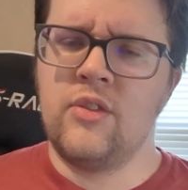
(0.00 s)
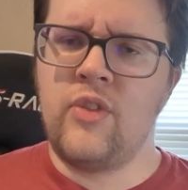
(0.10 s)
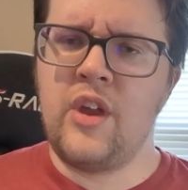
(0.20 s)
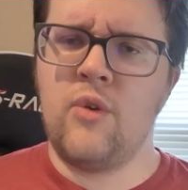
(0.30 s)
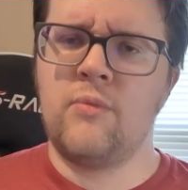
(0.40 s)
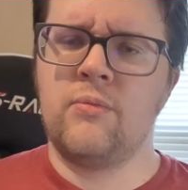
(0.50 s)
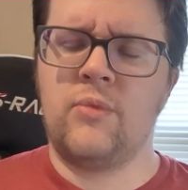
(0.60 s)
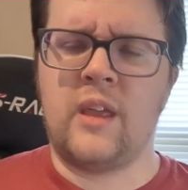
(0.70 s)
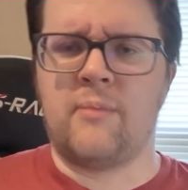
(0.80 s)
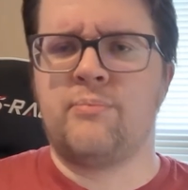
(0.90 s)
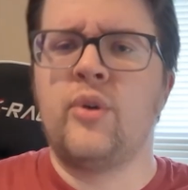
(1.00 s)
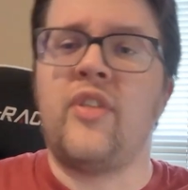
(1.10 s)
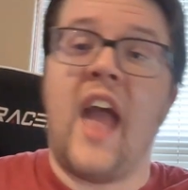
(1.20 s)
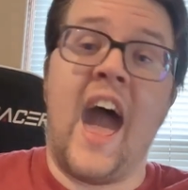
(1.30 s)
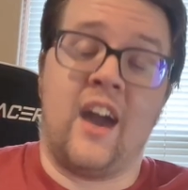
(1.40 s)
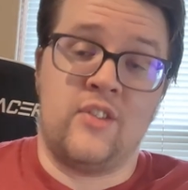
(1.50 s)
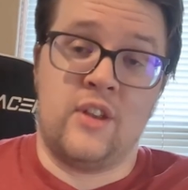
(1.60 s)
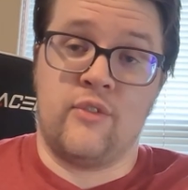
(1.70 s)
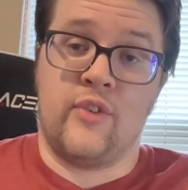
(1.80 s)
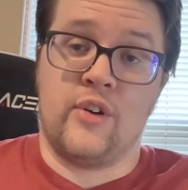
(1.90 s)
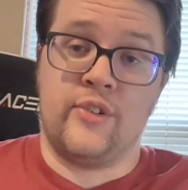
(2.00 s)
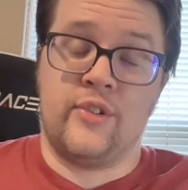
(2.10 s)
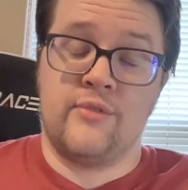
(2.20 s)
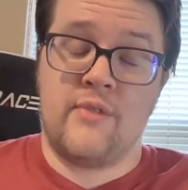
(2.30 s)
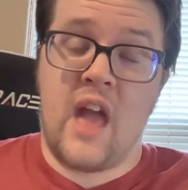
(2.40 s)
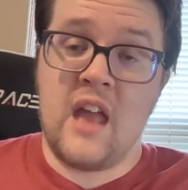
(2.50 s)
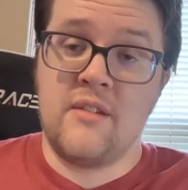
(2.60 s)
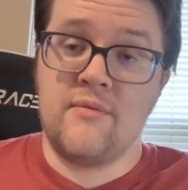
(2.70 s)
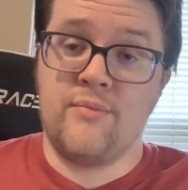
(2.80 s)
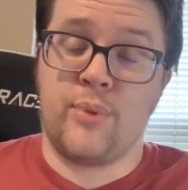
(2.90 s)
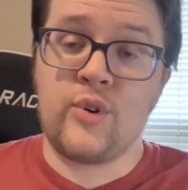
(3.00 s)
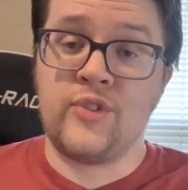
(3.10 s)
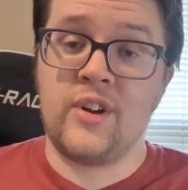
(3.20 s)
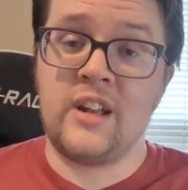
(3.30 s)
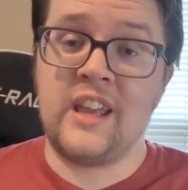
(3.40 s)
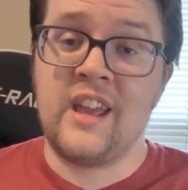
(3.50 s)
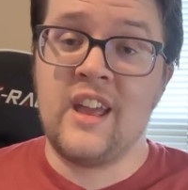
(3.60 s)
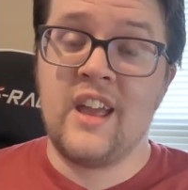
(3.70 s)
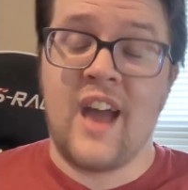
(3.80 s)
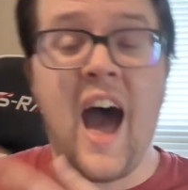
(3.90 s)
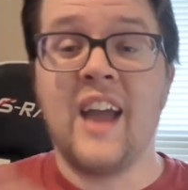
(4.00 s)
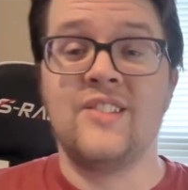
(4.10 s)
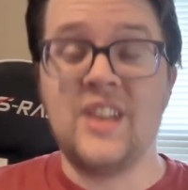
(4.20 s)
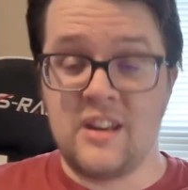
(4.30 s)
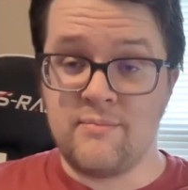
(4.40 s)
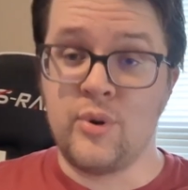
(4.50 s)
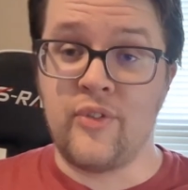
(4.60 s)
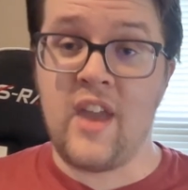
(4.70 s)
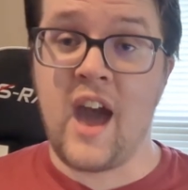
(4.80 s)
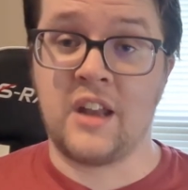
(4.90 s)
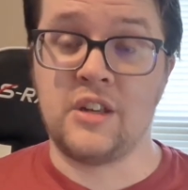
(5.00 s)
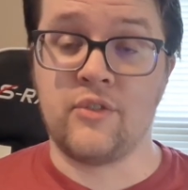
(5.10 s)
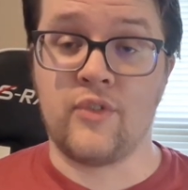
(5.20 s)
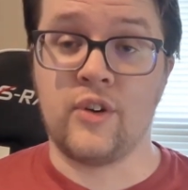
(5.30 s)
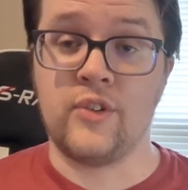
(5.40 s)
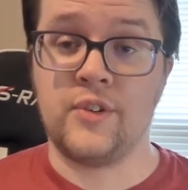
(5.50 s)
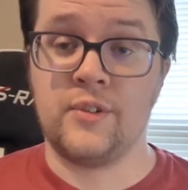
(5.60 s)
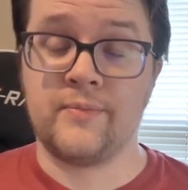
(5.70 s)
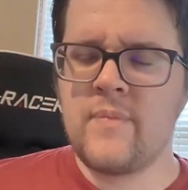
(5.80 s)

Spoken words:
they don't like put the acting first. And personally, I didn't put the acting first.